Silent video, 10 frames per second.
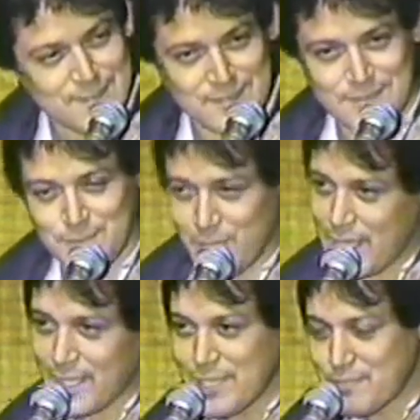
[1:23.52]
Yeah, this
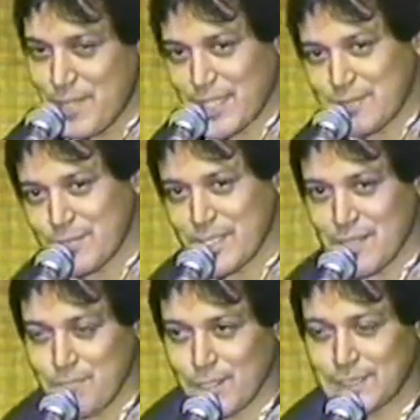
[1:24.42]
black guy in back of me
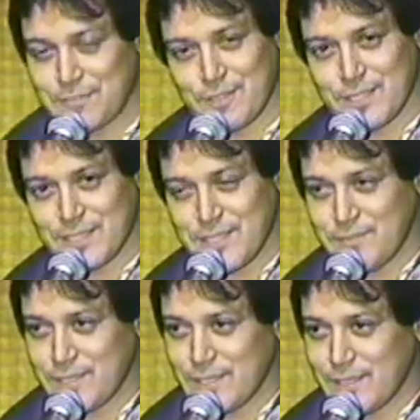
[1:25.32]
got busted for the
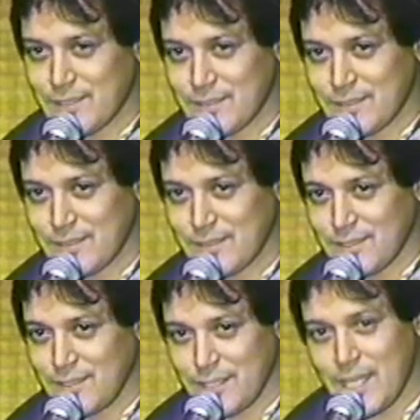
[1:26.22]
same thing,
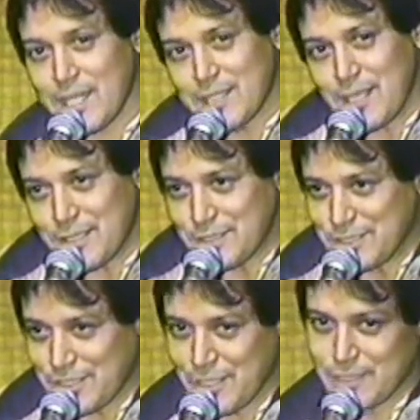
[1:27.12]
and they added on a
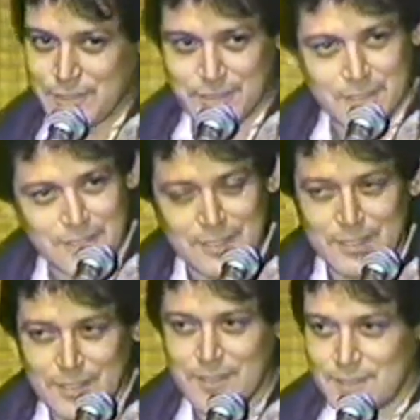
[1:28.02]
charge.
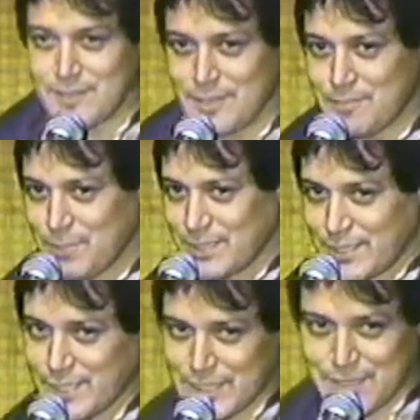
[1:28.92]

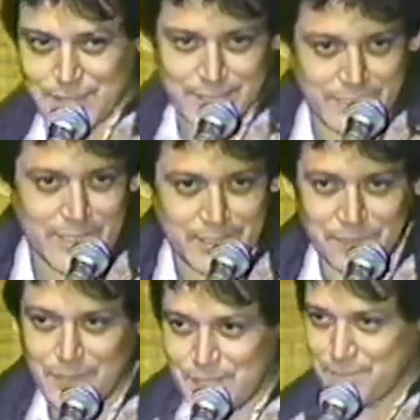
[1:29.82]
Possession of a deadly
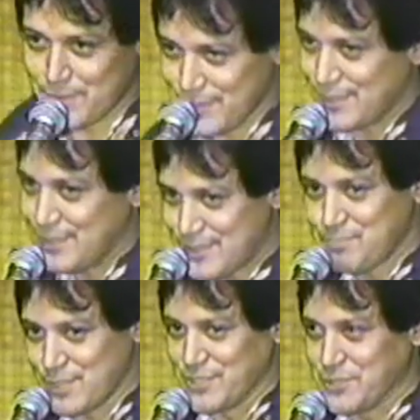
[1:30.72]
weapon, you know,
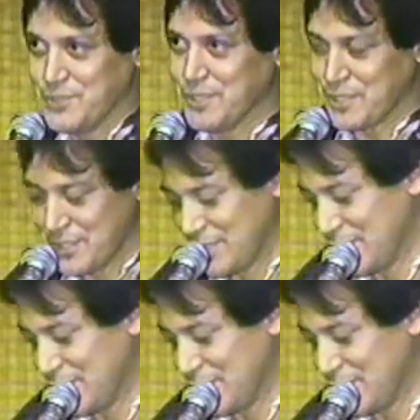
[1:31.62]
bazooka.